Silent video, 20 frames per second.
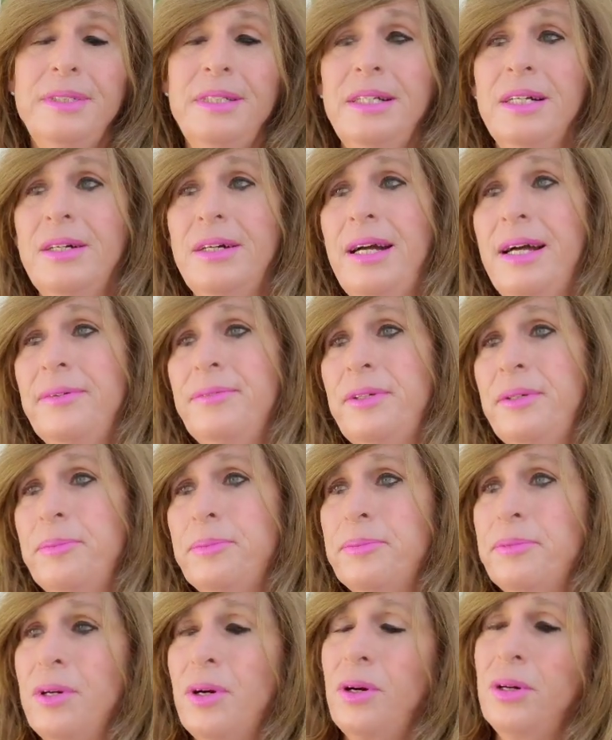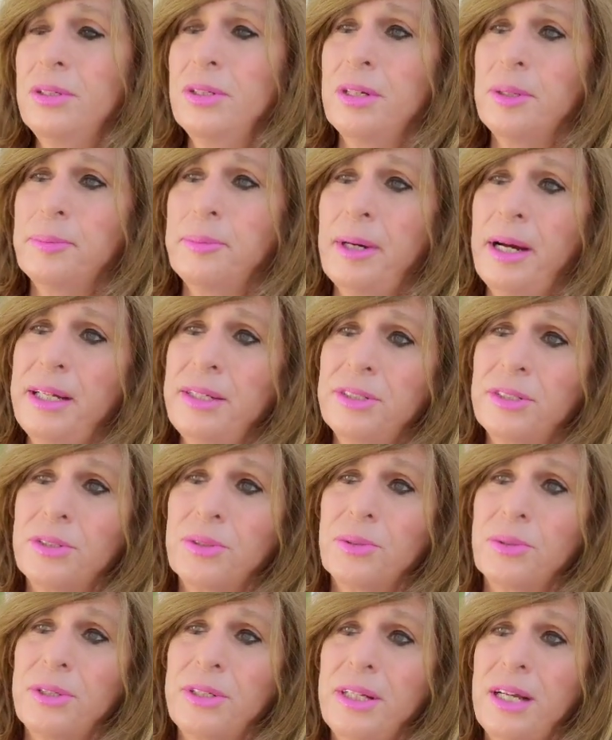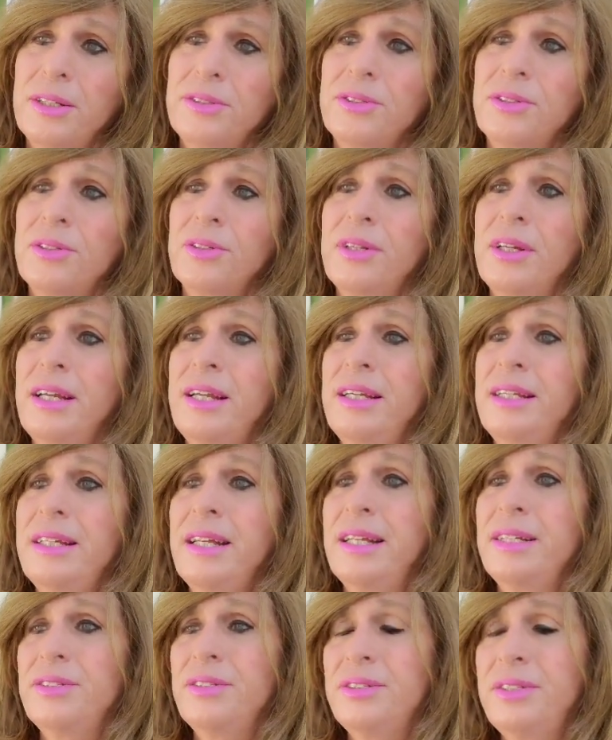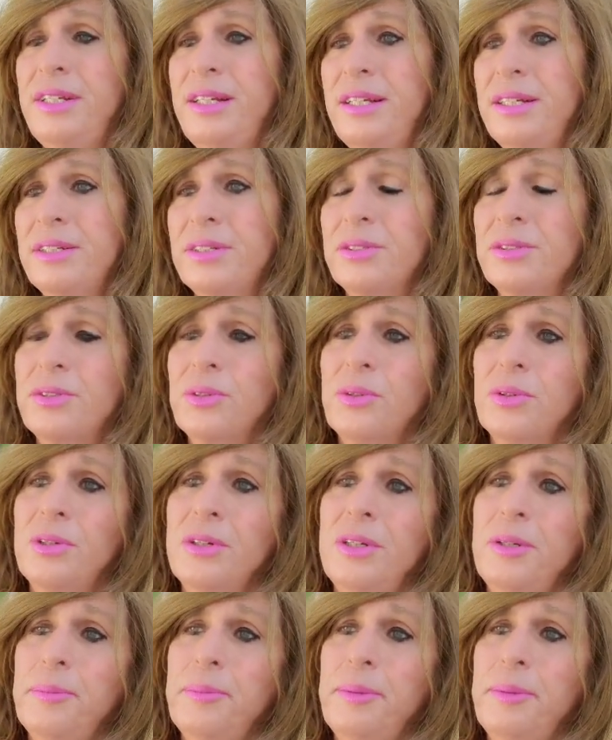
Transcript: you know, having gone to the bike store yesterday and then seeing the story